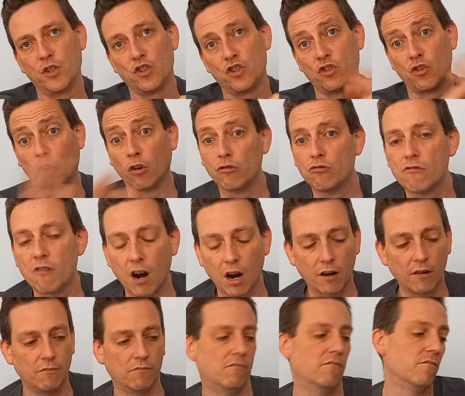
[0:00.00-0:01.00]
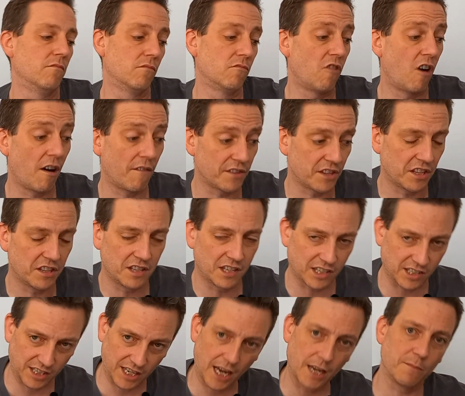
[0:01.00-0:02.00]
genre rather than
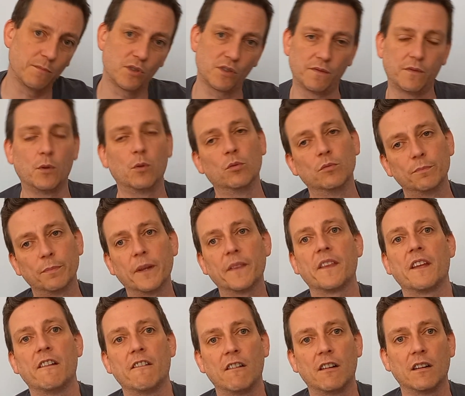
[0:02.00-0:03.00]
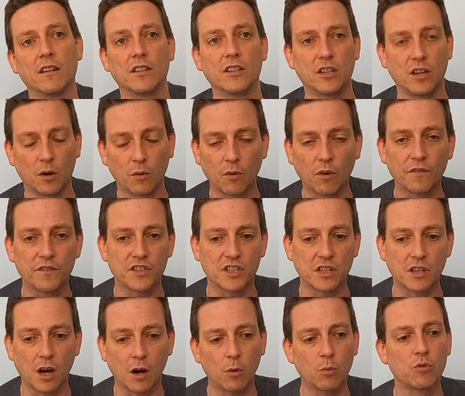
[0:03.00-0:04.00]
this game's fault. But there are, obviously
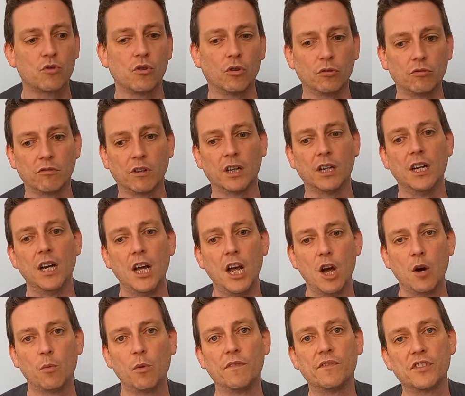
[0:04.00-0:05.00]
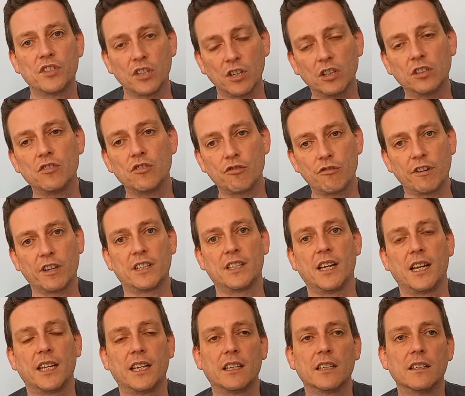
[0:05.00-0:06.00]
the whole genre with certain trick
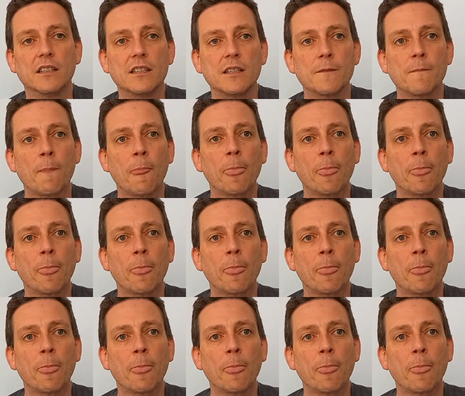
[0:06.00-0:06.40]
takers.